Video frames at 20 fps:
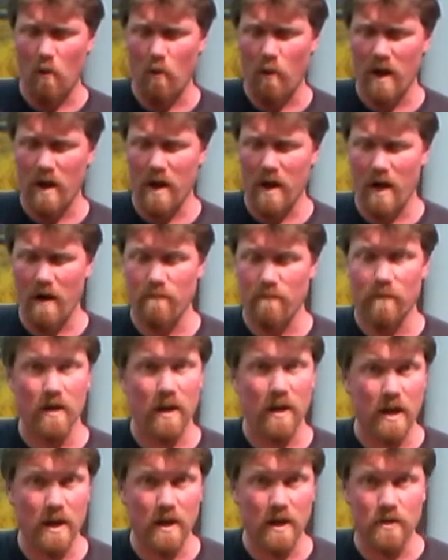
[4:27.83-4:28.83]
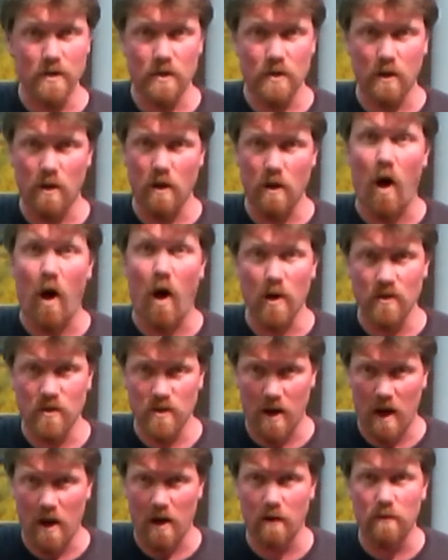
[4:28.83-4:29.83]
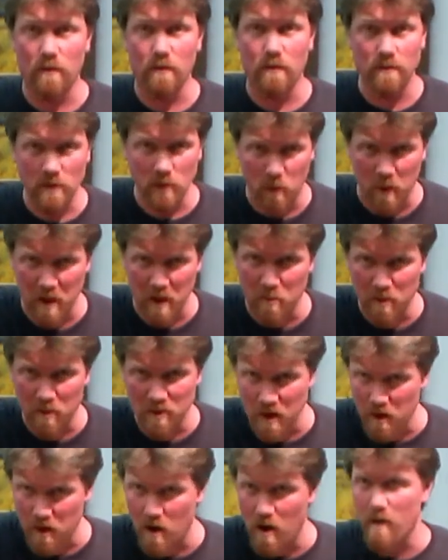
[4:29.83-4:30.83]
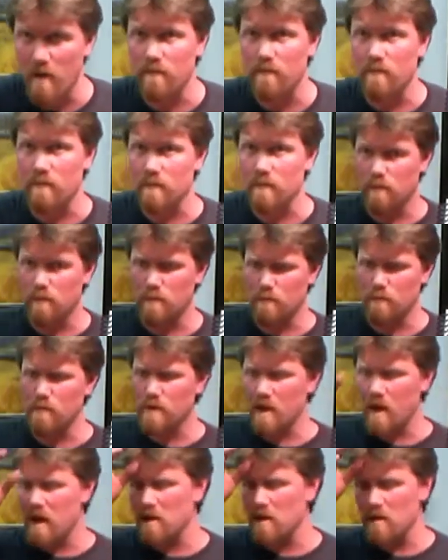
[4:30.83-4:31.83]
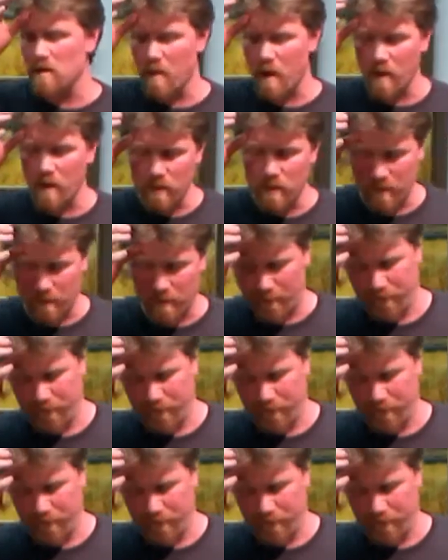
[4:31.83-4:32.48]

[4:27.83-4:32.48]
We have these on sale, 20% off through the end of the month.